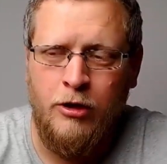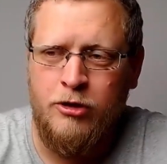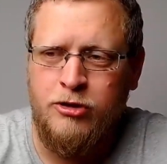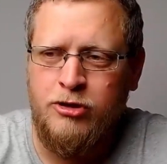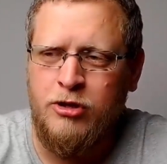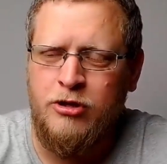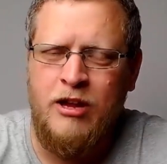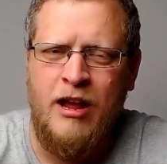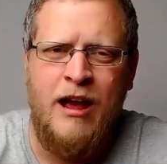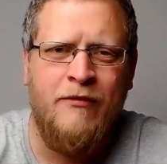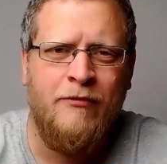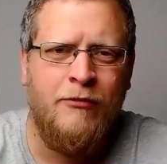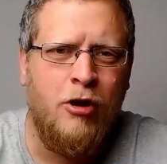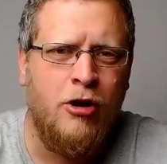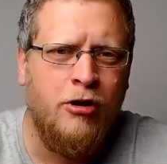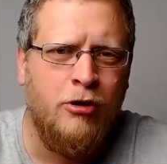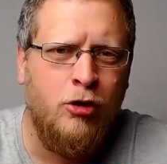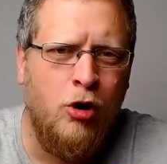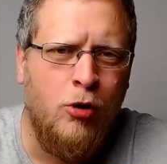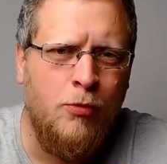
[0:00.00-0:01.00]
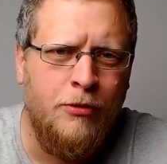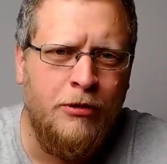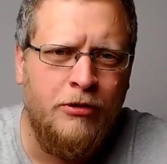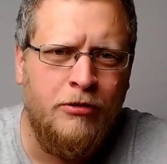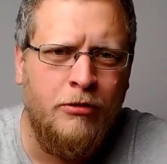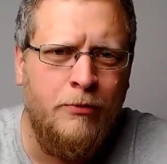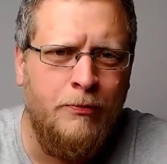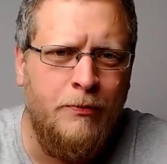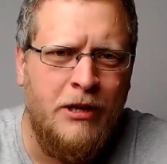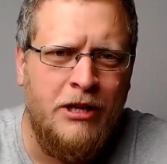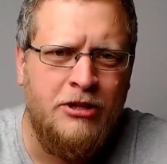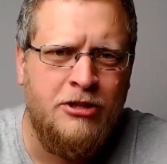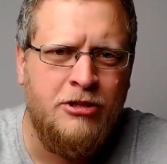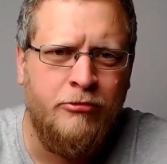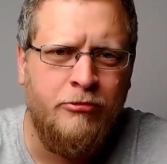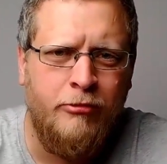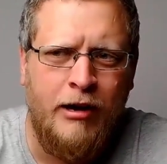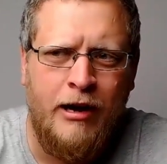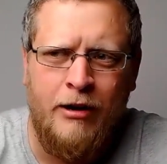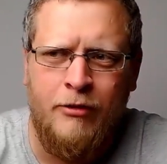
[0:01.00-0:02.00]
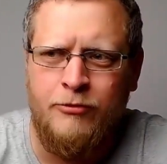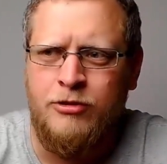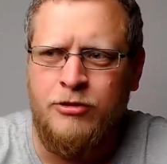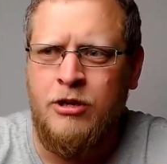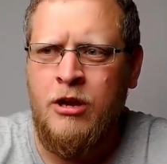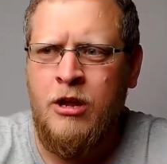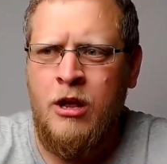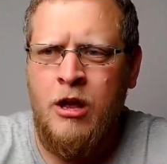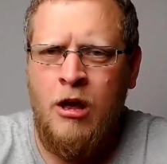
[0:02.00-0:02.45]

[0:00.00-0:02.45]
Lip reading: So you have kind of common myths around,